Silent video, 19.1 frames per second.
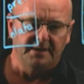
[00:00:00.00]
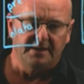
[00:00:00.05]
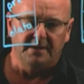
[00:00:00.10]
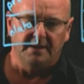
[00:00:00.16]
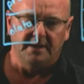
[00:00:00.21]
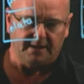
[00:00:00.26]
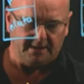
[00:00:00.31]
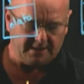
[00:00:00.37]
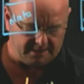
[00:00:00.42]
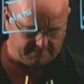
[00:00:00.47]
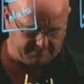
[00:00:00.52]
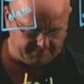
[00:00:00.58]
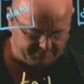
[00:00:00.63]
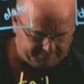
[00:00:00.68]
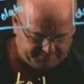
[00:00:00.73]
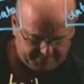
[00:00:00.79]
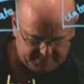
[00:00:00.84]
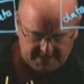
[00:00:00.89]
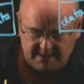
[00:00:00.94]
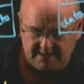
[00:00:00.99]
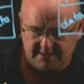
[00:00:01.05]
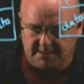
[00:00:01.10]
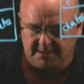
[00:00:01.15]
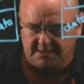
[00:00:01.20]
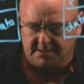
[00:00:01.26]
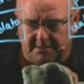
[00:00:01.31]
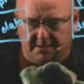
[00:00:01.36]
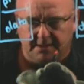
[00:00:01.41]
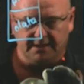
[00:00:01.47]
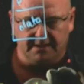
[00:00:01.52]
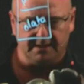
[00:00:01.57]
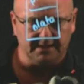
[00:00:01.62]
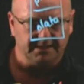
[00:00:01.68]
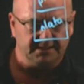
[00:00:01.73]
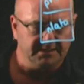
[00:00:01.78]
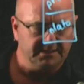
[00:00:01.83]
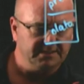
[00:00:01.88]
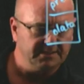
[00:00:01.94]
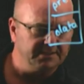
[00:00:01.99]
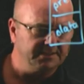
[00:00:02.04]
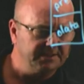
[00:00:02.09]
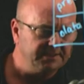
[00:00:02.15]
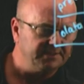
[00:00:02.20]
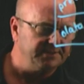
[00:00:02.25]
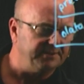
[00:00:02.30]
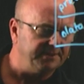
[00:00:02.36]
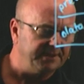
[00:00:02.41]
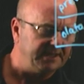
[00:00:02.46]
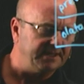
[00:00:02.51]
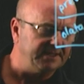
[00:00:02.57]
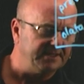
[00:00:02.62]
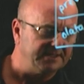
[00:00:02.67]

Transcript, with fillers: um, sorry, let's store that as